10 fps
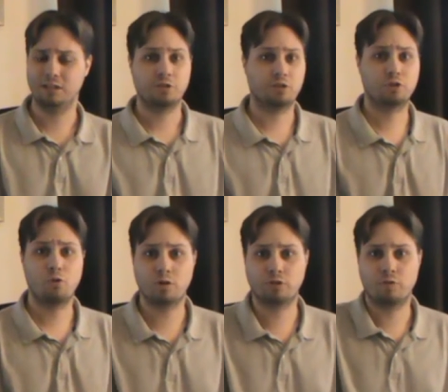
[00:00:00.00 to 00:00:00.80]
So The
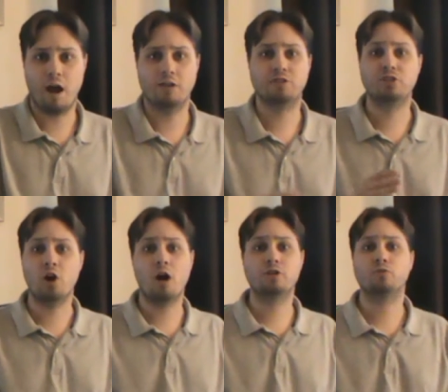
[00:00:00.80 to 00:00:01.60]
Scorch Trials
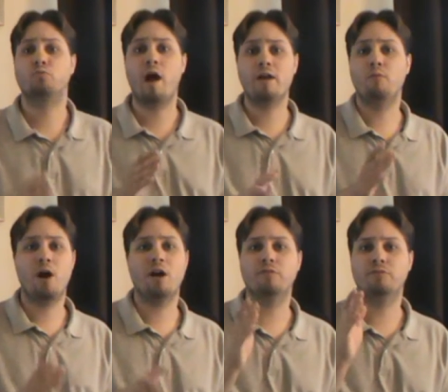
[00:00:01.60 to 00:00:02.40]
starts right
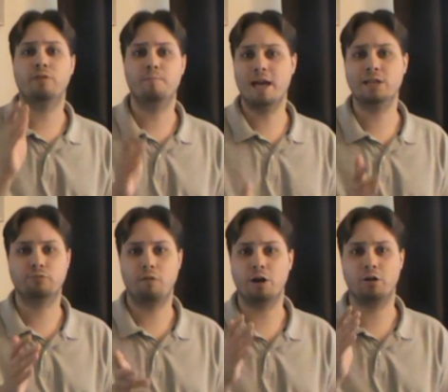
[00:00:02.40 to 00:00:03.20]
where The
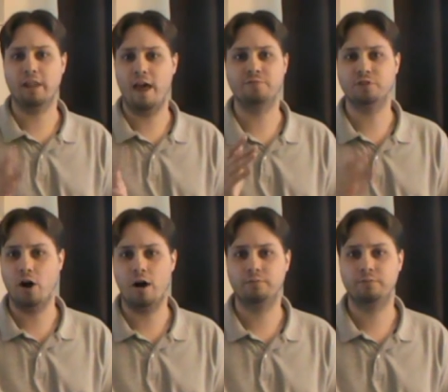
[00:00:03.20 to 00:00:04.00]
Maze Runner left
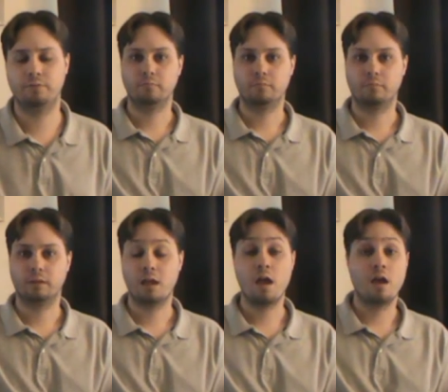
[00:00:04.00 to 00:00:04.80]
off.
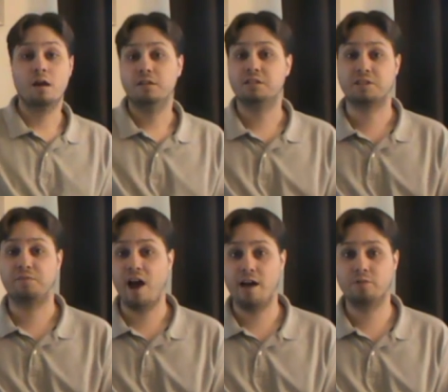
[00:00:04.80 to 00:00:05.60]
The
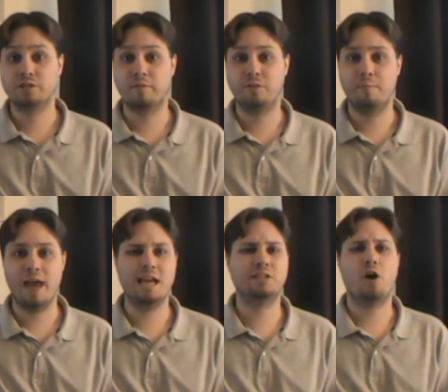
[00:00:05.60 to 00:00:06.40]
survivors of the
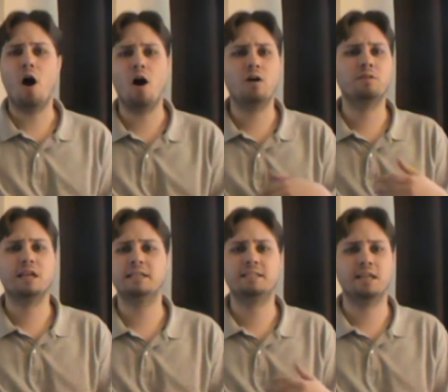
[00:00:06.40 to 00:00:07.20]
maze all
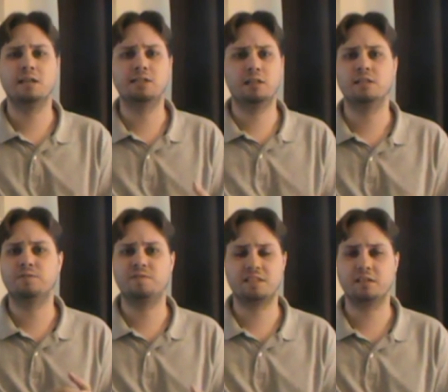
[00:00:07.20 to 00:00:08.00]
get sent to
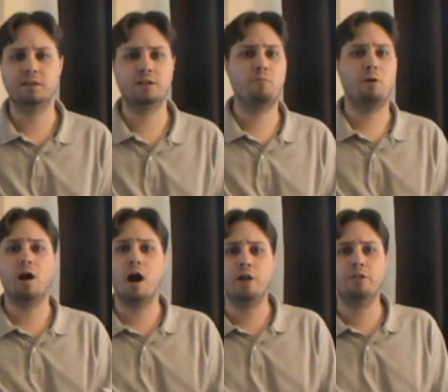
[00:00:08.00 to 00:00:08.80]
this facility
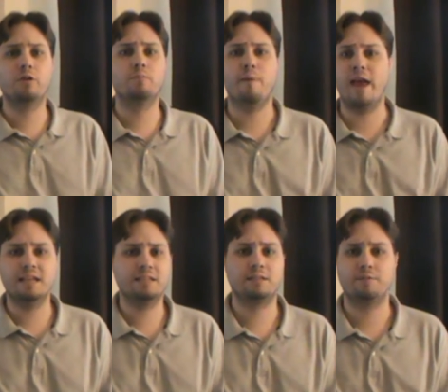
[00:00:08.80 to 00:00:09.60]
where other
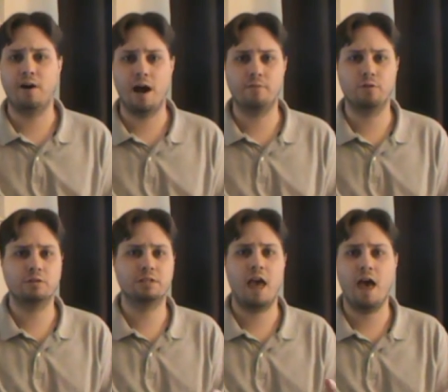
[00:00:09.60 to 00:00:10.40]
maze
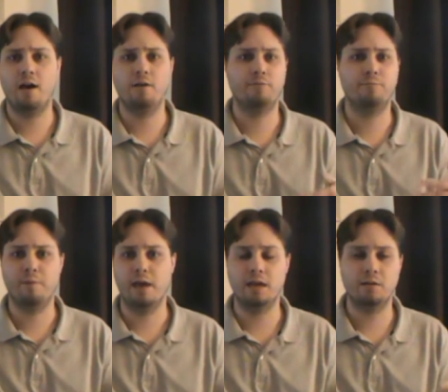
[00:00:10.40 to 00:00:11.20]
survivors have
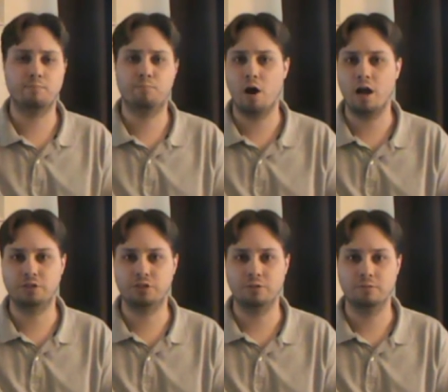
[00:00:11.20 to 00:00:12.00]
been
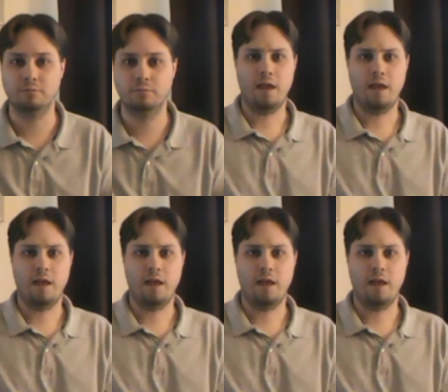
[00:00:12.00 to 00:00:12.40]
brought to.